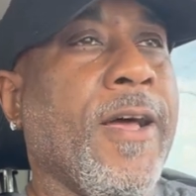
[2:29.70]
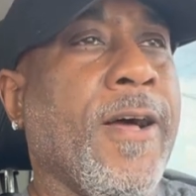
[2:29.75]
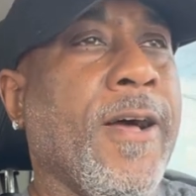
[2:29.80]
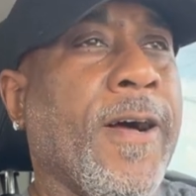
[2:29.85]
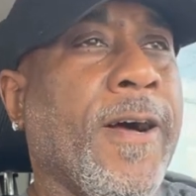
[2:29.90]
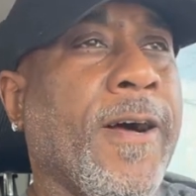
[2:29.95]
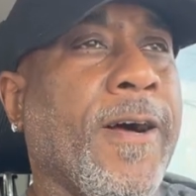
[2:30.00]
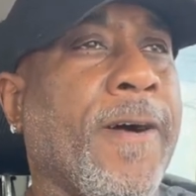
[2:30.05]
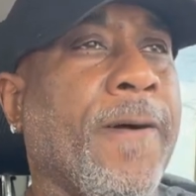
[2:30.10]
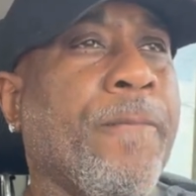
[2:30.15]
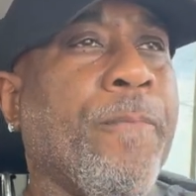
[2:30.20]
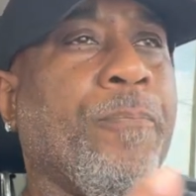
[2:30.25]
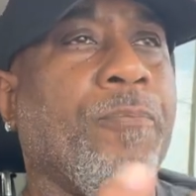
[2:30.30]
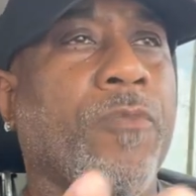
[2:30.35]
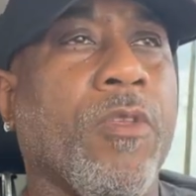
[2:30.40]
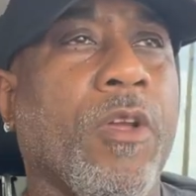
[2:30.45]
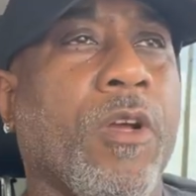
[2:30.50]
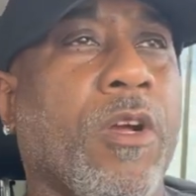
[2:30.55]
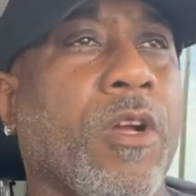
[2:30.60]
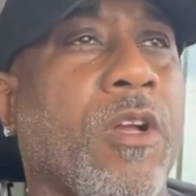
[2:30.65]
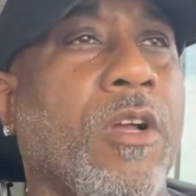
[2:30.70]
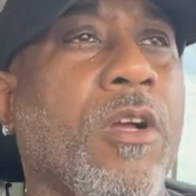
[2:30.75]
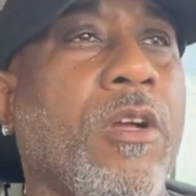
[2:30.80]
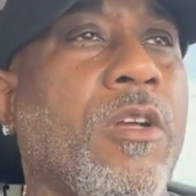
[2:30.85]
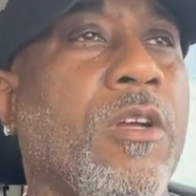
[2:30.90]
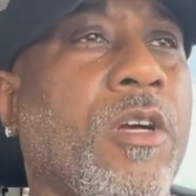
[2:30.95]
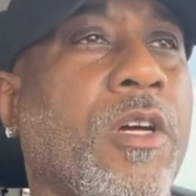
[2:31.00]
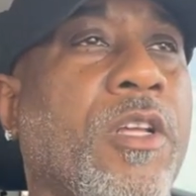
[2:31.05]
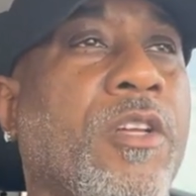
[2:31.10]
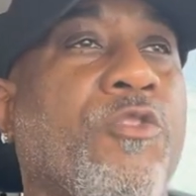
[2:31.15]

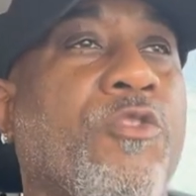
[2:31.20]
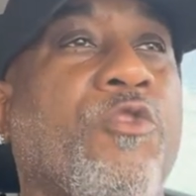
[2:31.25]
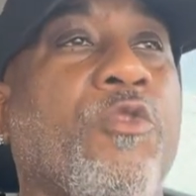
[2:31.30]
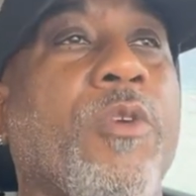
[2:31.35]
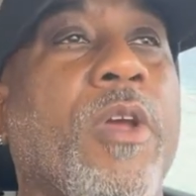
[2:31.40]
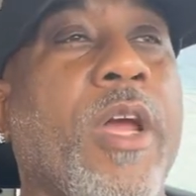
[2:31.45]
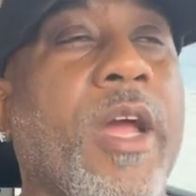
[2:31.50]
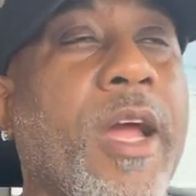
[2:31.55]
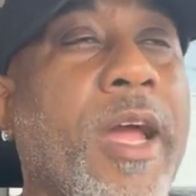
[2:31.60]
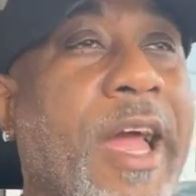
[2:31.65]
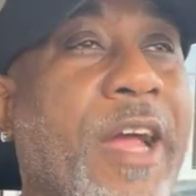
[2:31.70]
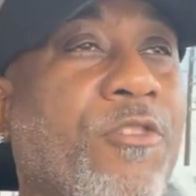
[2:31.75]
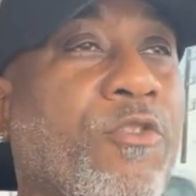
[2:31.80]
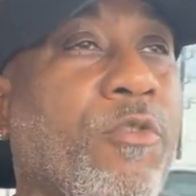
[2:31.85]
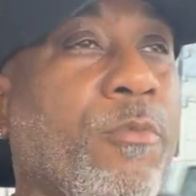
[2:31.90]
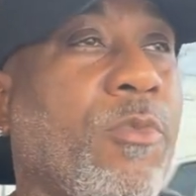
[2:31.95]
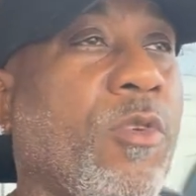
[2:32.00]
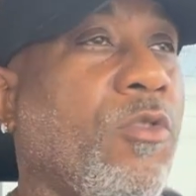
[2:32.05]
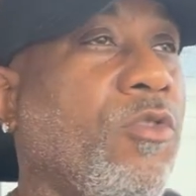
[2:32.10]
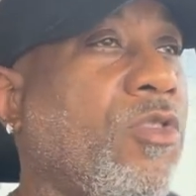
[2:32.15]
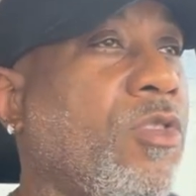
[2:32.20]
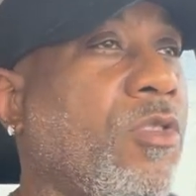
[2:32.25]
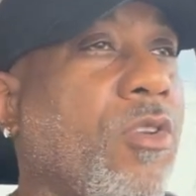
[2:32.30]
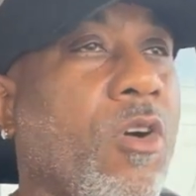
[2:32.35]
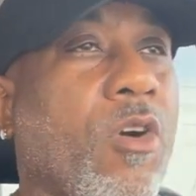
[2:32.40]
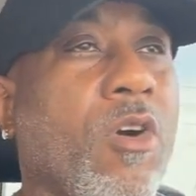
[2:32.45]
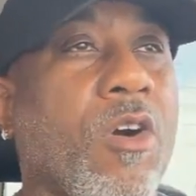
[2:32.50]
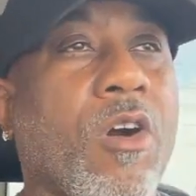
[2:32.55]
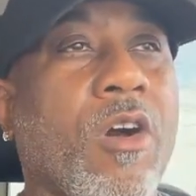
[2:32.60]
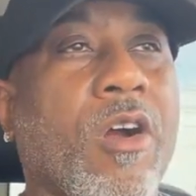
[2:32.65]
um, a, an attribution
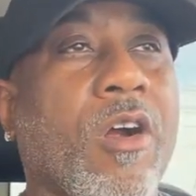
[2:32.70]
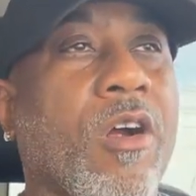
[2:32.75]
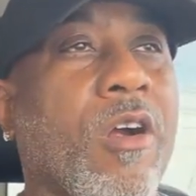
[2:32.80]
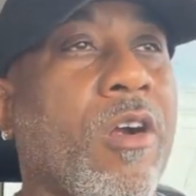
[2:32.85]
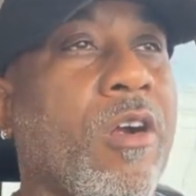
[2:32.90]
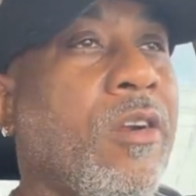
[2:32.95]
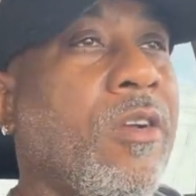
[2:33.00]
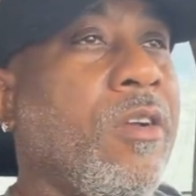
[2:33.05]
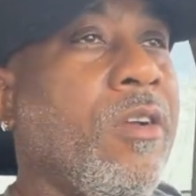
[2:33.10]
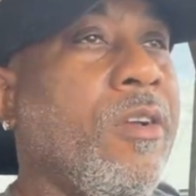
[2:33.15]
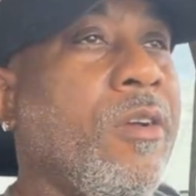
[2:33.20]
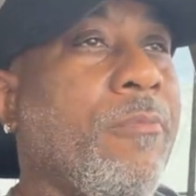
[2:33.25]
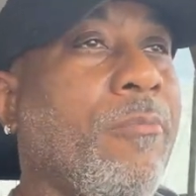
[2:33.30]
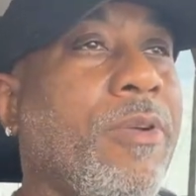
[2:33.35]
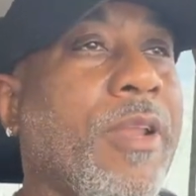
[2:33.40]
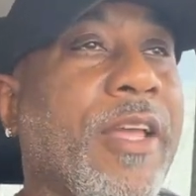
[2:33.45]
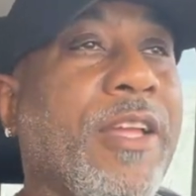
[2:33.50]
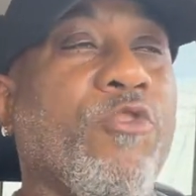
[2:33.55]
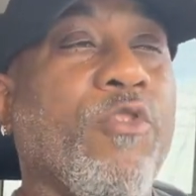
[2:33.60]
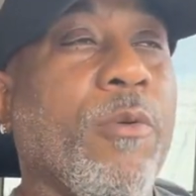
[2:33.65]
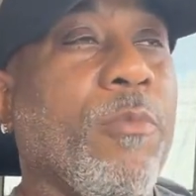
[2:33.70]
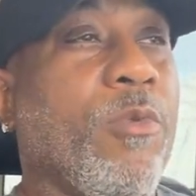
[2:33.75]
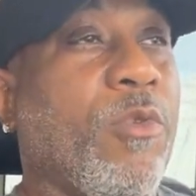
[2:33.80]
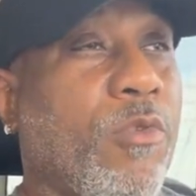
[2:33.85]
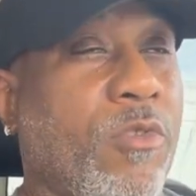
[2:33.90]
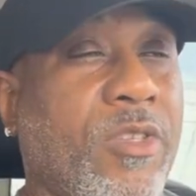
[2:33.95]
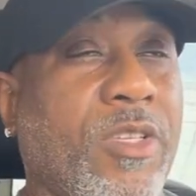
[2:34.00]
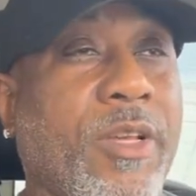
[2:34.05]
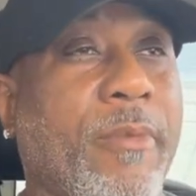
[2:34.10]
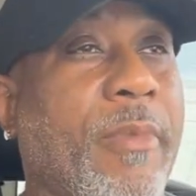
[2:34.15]
or play tribute
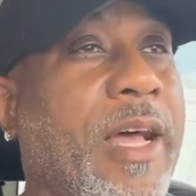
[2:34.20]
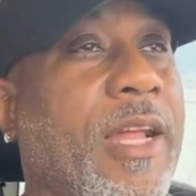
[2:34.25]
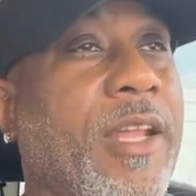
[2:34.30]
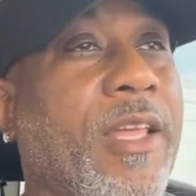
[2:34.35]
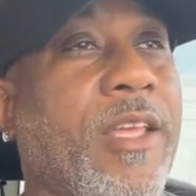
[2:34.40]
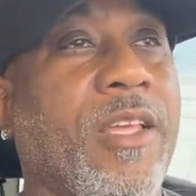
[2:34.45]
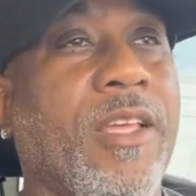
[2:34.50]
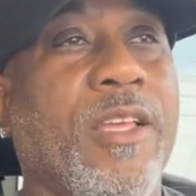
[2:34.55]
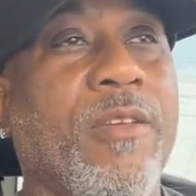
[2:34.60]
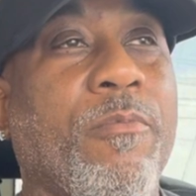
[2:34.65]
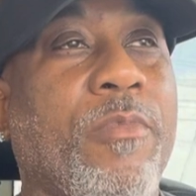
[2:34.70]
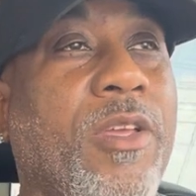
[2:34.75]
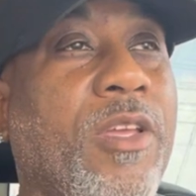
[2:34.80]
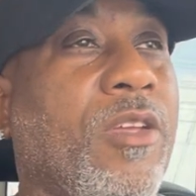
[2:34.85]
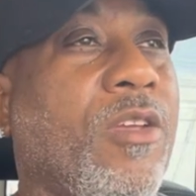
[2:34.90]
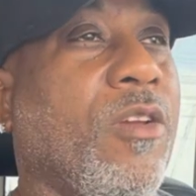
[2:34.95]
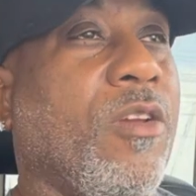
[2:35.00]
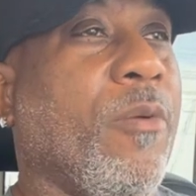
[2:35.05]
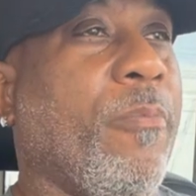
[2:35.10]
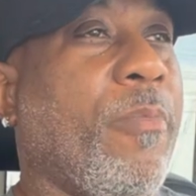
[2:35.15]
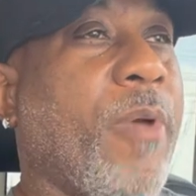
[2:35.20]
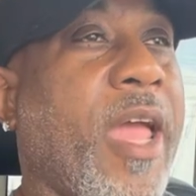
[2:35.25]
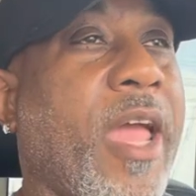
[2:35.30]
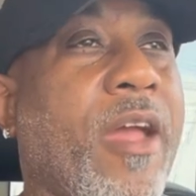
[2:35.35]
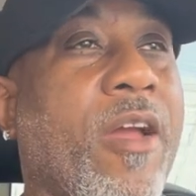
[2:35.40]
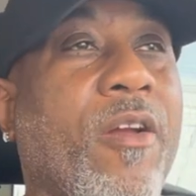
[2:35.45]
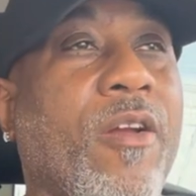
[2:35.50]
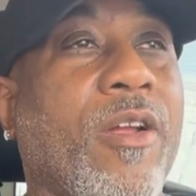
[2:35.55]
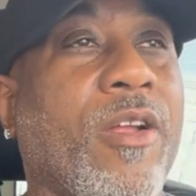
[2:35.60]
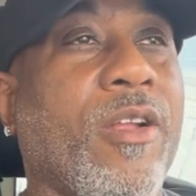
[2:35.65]
to somebody. It could be your
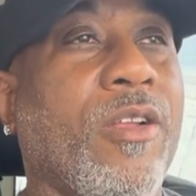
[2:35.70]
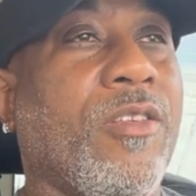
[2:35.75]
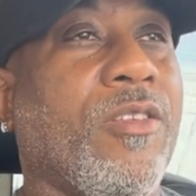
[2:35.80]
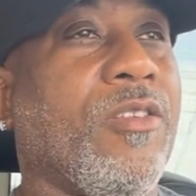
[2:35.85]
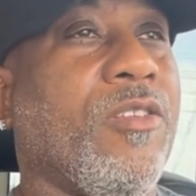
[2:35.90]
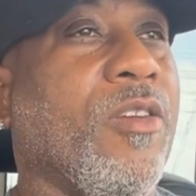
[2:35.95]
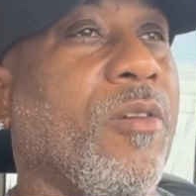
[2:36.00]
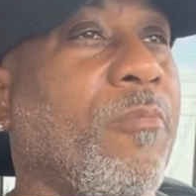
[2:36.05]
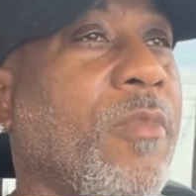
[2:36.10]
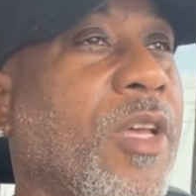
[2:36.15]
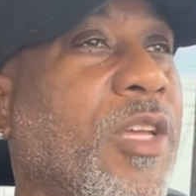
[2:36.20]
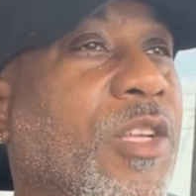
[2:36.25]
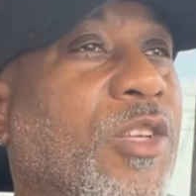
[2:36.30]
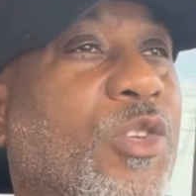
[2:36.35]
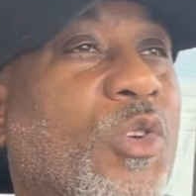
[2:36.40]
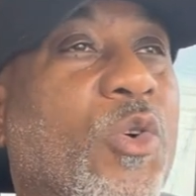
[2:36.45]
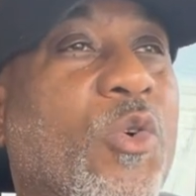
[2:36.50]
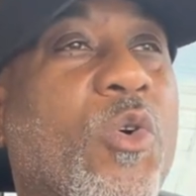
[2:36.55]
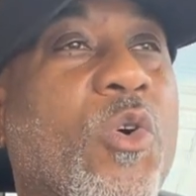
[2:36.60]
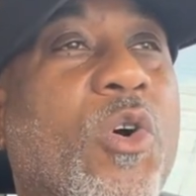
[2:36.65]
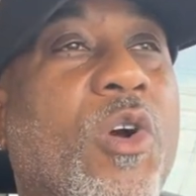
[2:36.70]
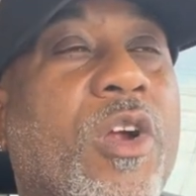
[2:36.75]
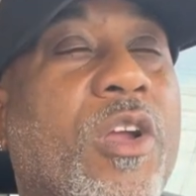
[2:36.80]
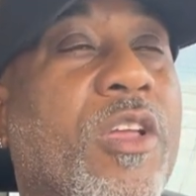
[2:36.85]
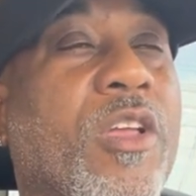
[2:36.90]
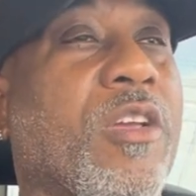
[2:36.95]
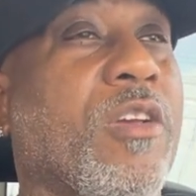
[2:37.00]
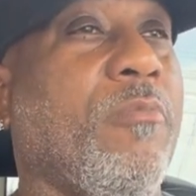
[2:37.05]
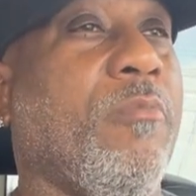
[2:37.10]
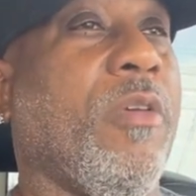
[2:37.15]
parents, your mentor.
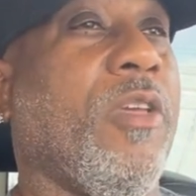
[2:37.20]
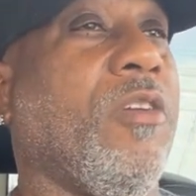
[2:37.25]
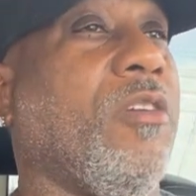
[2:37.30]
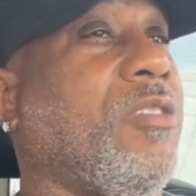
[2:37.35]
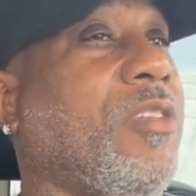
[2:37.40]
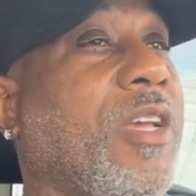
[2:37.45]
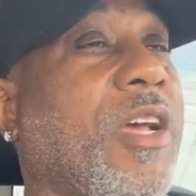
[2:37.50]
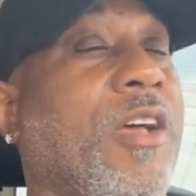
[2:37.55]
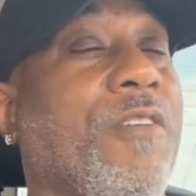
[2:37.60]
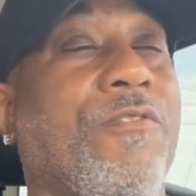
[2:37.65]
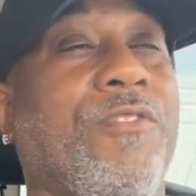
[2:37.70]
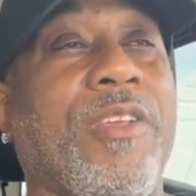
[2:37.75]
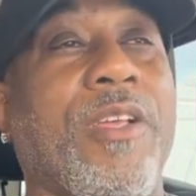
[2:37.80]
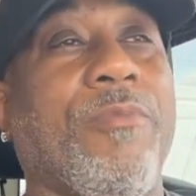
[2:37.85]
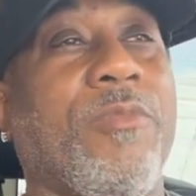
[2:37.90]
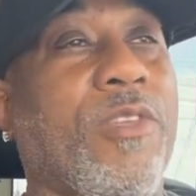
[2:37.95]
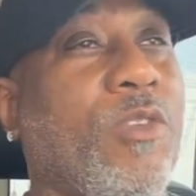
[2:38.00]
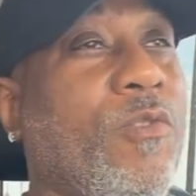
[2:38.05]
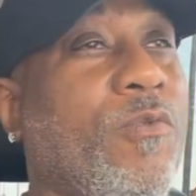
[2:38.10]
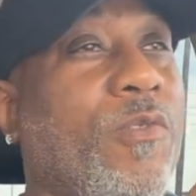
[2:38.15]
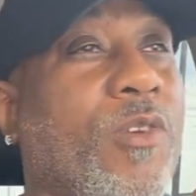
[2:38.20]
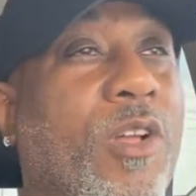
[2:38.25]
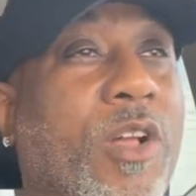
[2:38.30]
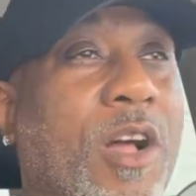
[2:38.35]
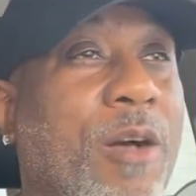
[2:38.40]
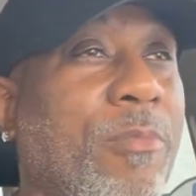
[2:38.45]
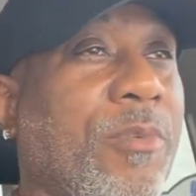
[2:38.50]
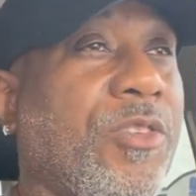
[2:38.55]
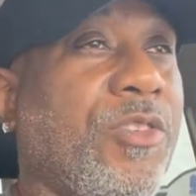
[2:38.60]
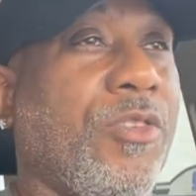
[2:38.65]
It could be yourself, something you've
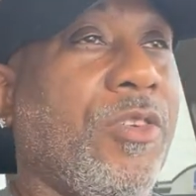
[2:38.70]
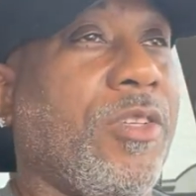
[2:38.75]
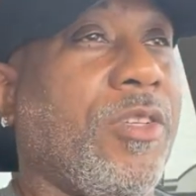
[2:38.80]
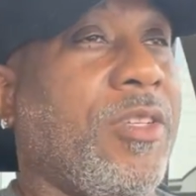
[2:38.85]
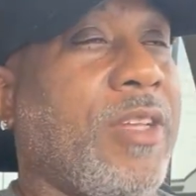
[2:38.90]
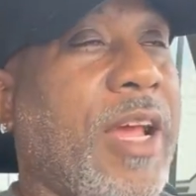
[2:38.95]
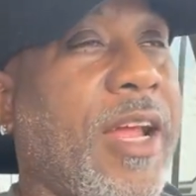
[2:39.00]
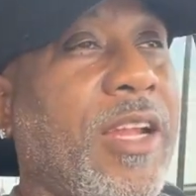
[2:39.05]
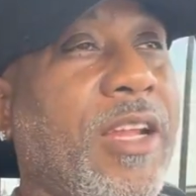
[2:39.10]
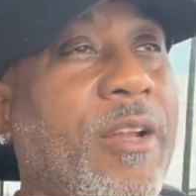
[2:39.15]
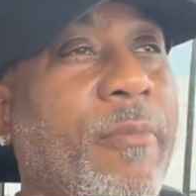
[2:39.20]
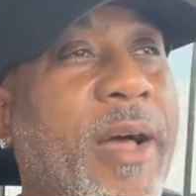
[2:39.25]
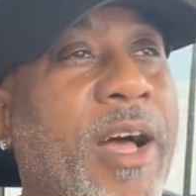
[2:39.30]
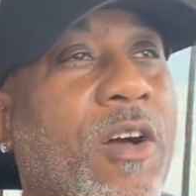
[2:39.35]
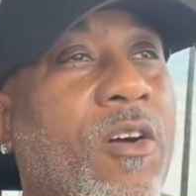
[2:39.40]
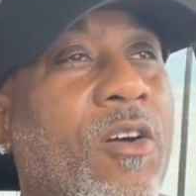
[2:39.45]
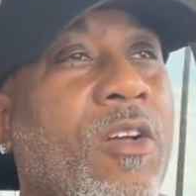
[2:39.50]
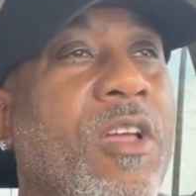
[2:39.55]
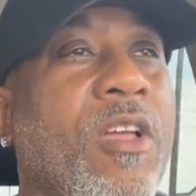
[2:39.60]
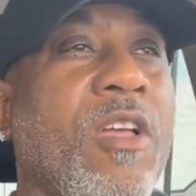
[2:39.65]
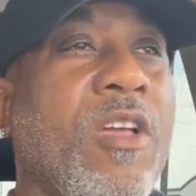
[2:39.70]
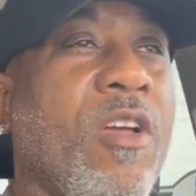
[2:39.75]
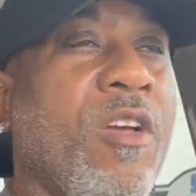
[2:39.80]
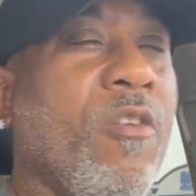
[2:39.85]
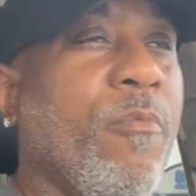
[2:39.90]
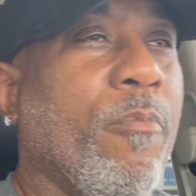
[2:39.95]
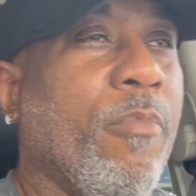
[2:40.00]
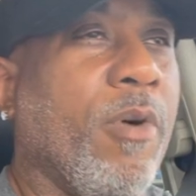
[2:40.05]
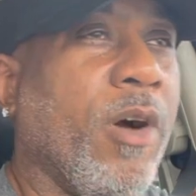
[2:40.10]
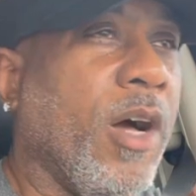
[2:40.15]
accomplished, you're excited about,
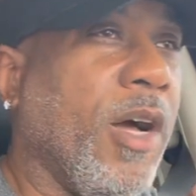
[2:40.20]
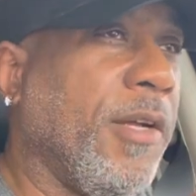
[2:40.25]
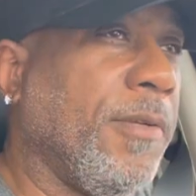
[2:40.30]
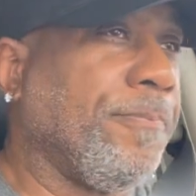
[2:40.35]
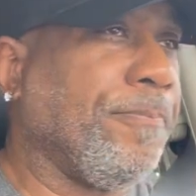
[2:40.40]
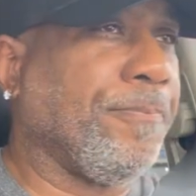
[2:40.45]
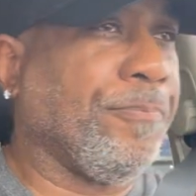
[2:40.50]
but